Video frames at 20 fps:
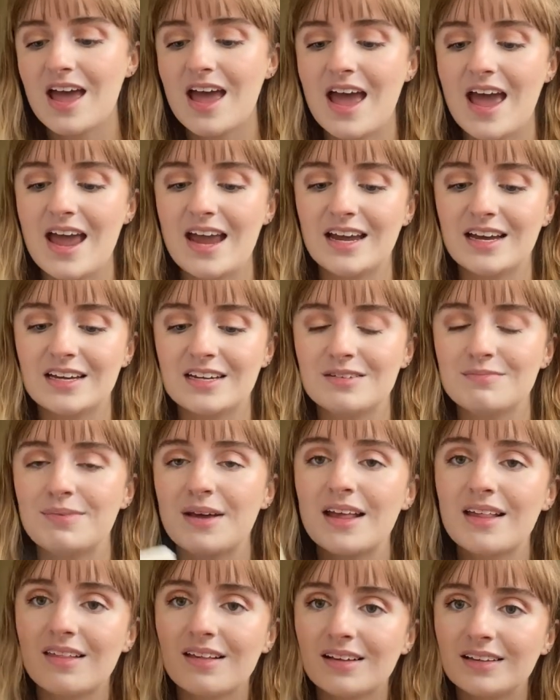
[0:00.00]
And
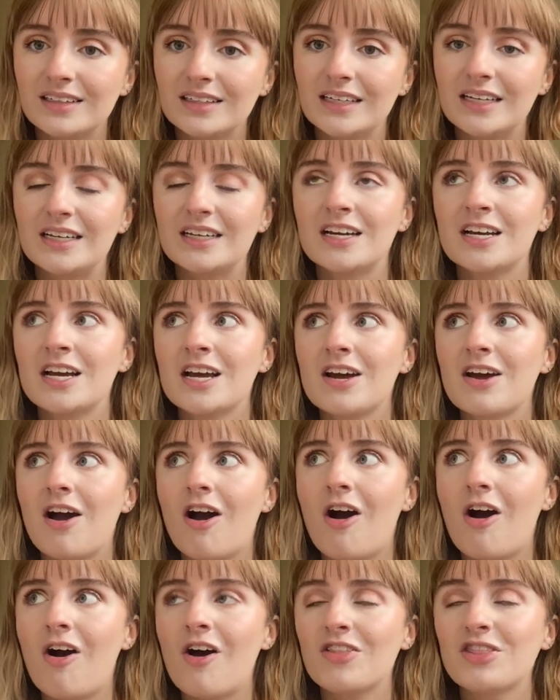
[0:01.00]
basically
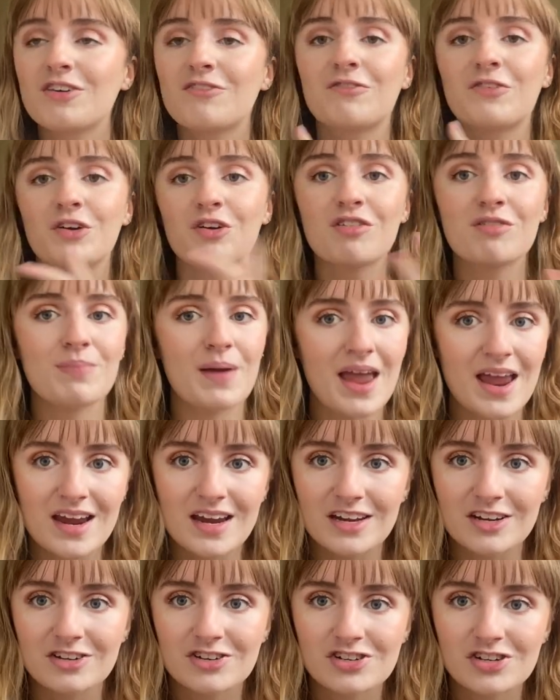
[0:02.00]
on the first
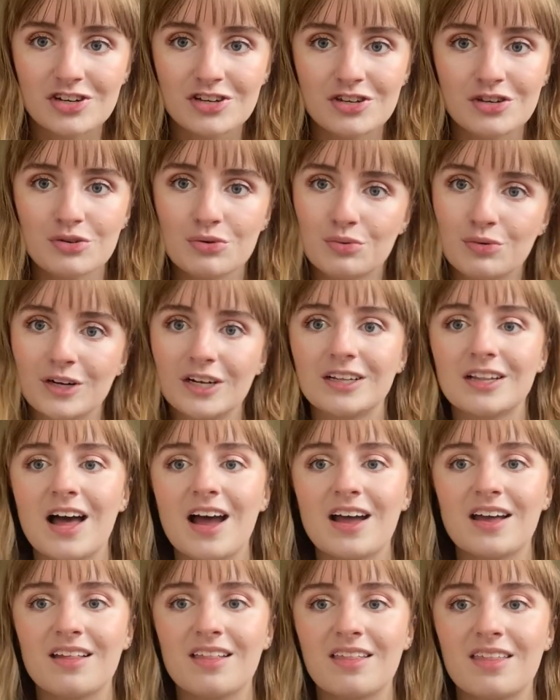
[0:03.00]
page, you
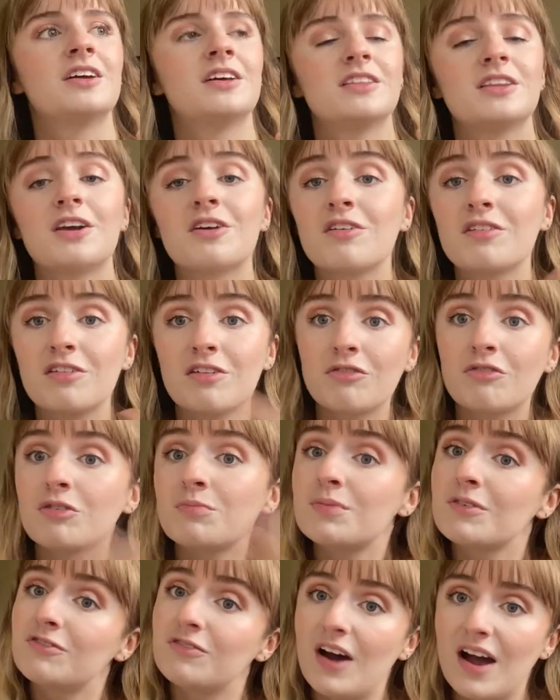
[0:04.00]
realize that there is this group
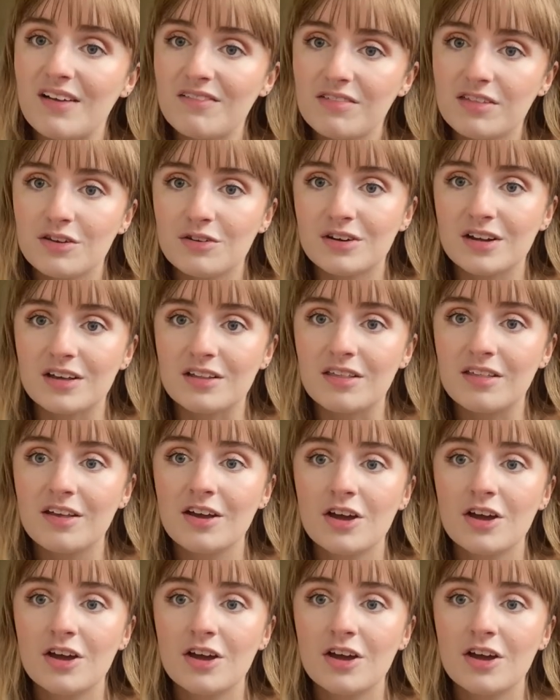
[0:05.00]
of 5 students